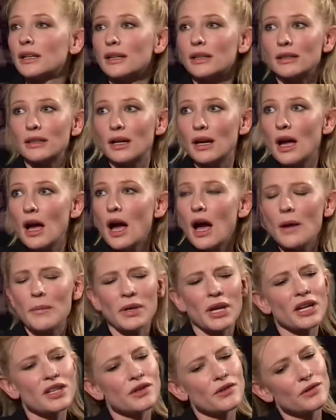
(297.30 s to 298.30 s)
Mm-hmm. I
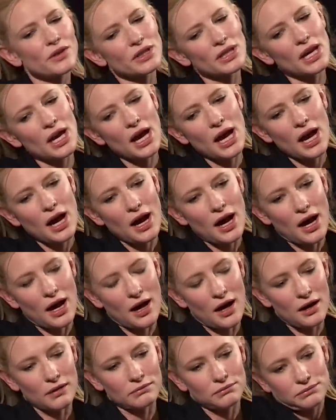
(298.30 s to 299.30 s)
mean, I don't.
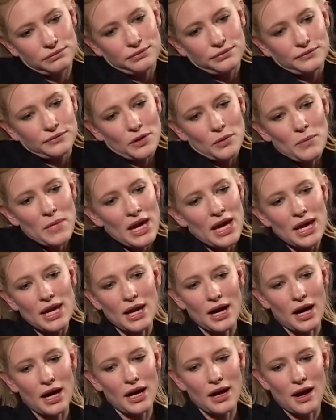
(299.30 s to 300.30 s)
For
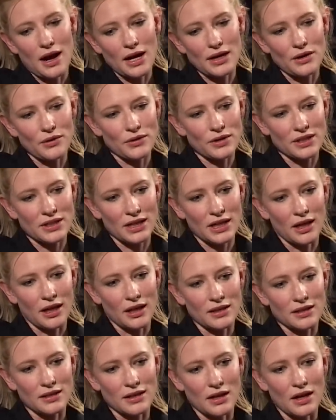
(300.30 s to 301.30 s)
me, I I don't see
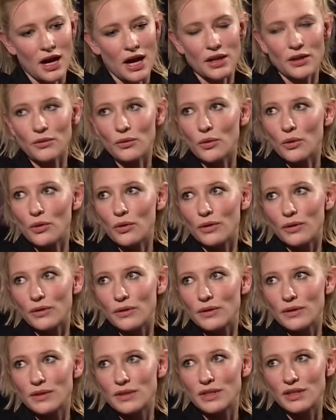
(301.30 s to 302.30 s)
it's an either or
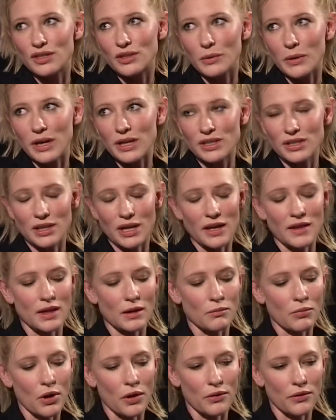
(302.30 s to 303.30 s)
situation. I
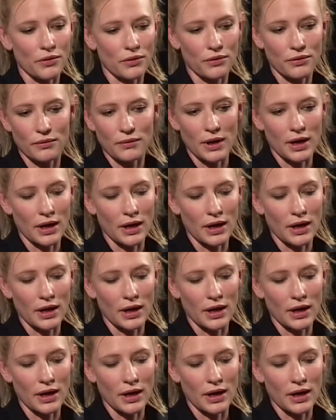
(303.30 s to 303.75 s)
think both